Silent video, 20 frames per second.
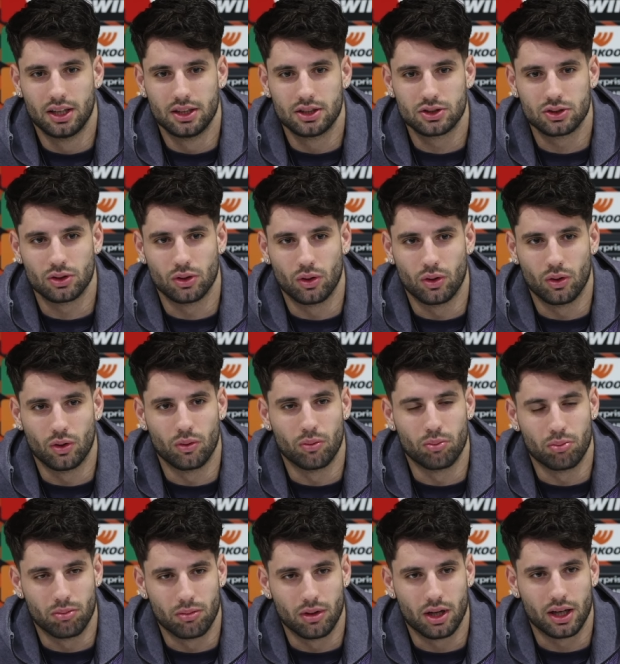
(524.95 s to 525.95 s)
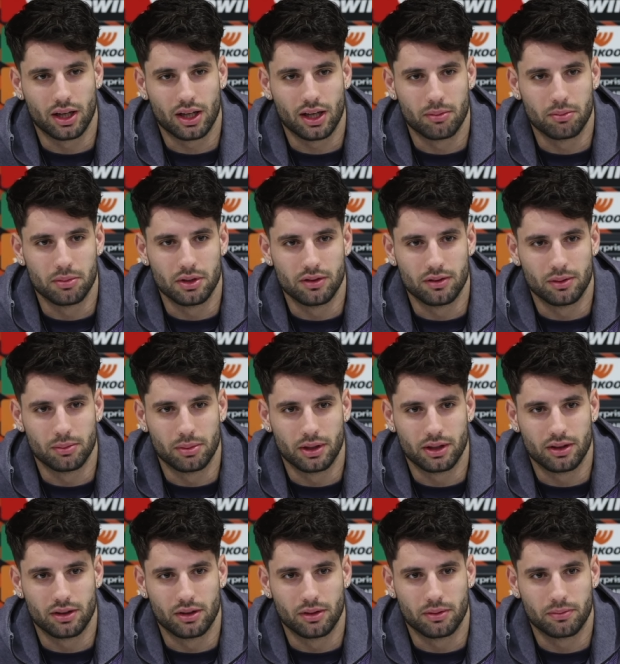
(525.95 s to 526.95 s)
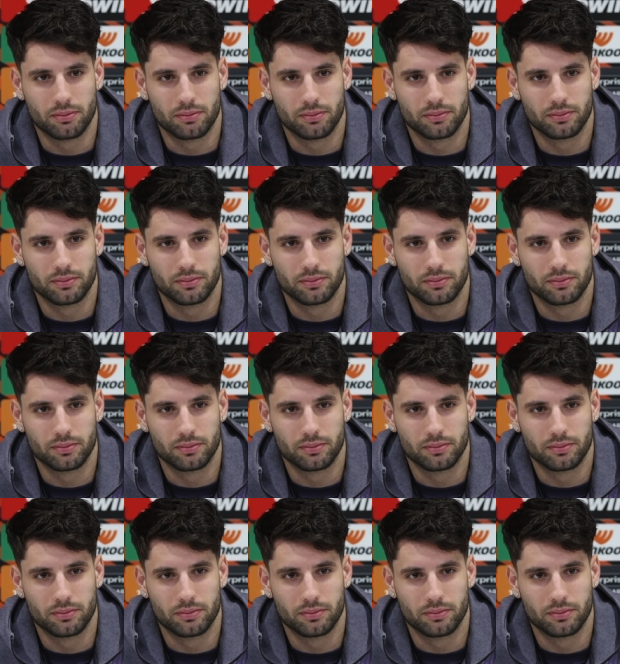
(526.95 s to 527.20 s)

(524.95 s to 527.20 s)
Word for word: So um, I can be even better.